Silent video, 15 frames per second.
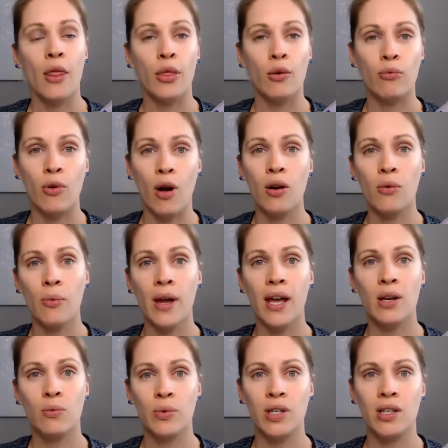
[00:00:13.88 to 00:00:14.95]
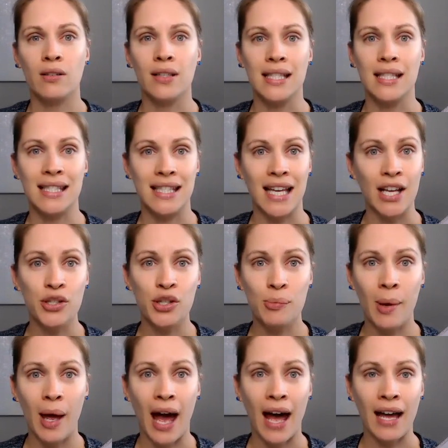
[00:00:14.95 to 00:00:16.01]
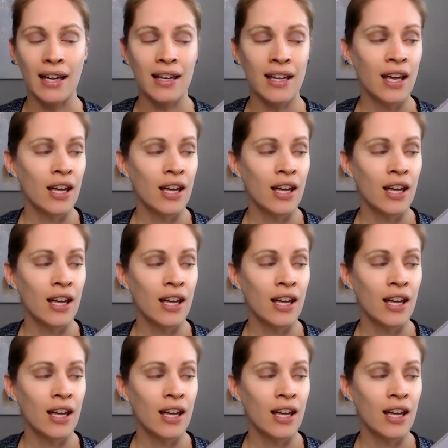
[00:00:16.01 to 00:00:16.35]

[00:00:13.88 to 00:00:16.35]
The wrong way will set you back.